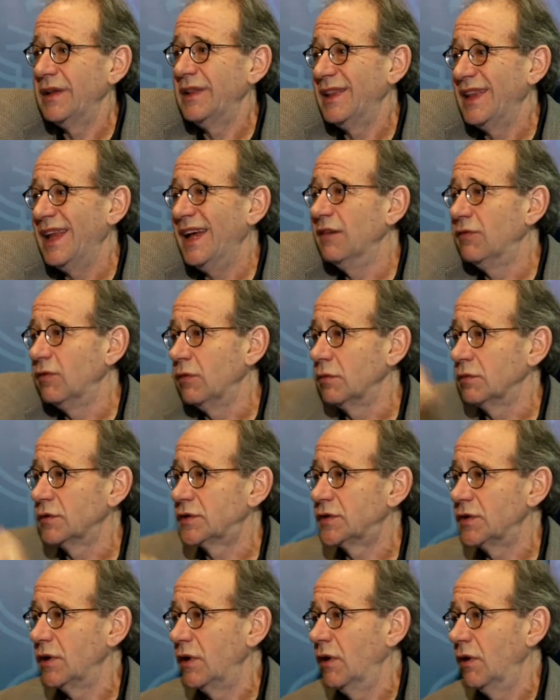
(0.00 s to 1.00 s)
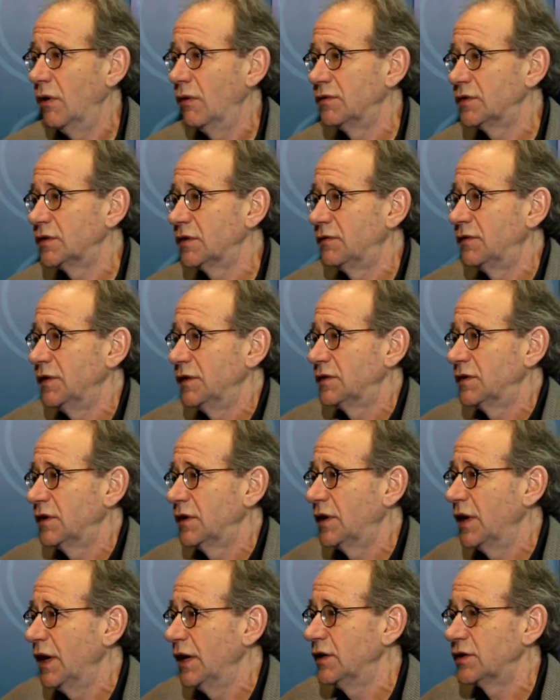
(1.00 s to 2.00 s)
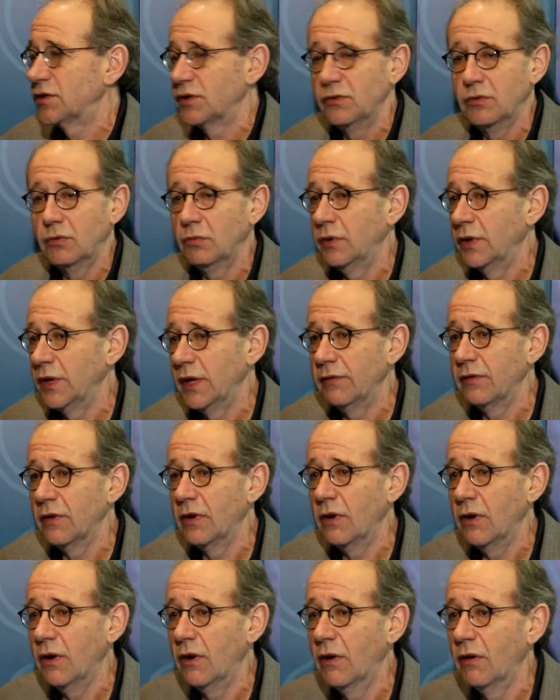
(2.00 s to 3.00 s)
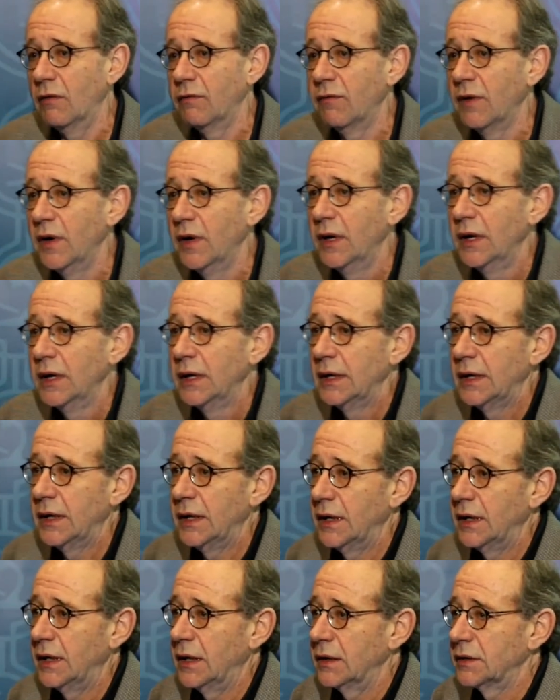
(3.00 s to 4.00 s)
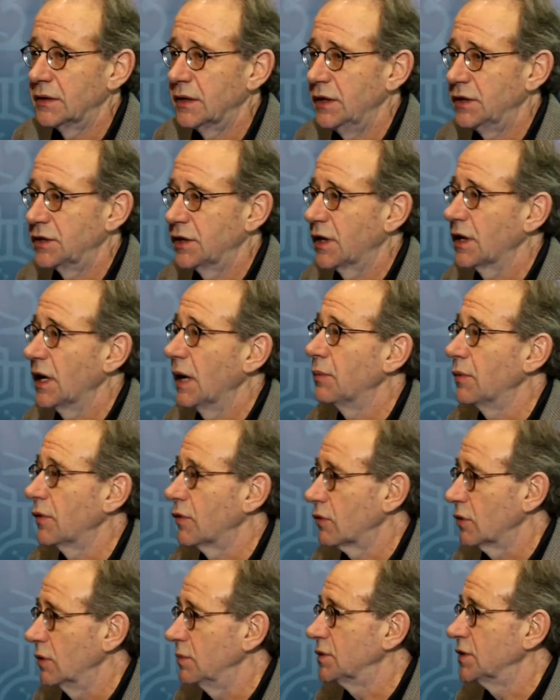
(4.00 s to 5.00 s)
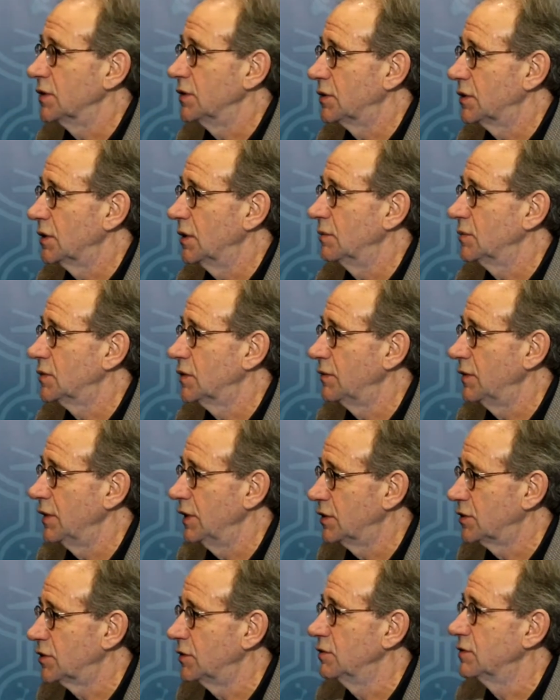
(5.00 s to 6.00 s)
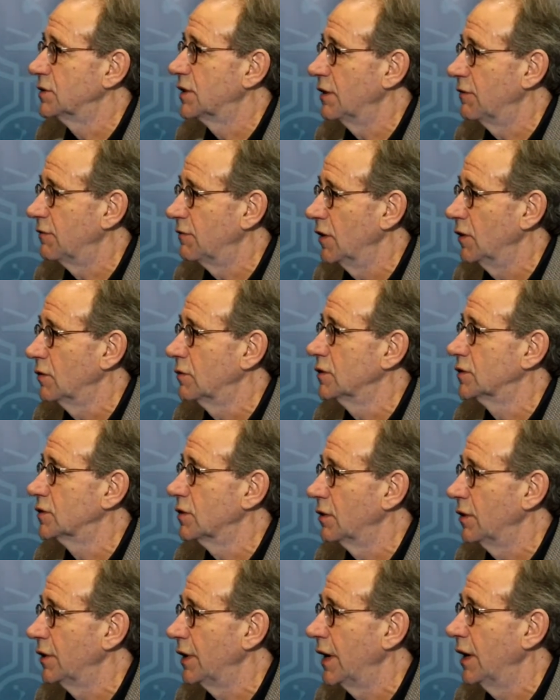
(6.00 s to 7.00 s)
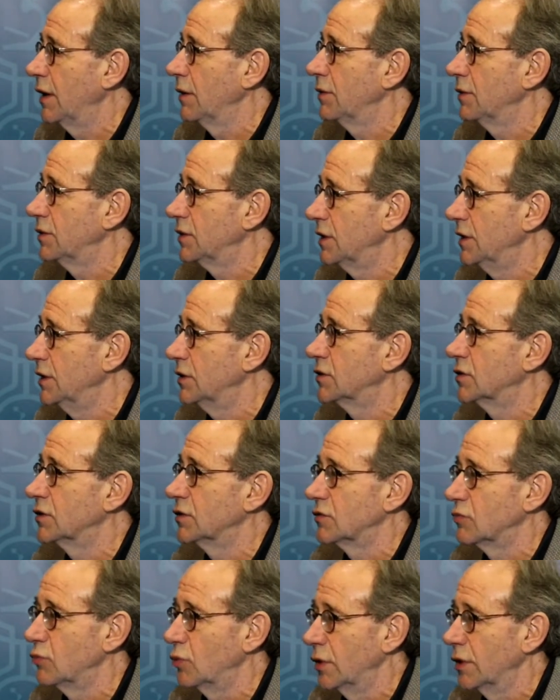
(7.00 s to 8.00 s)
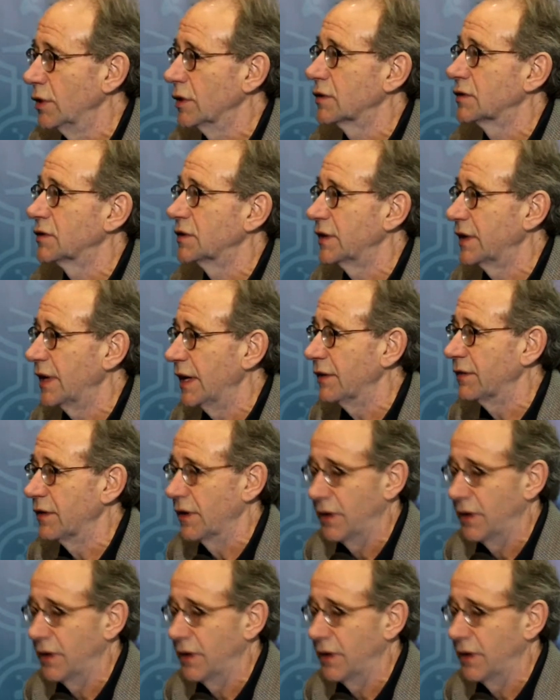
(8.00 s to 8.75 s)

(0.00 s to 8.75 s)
levels of sophistication or whatever of teacher collaborative groups in terms of the issues they focus on and how the teachers work together.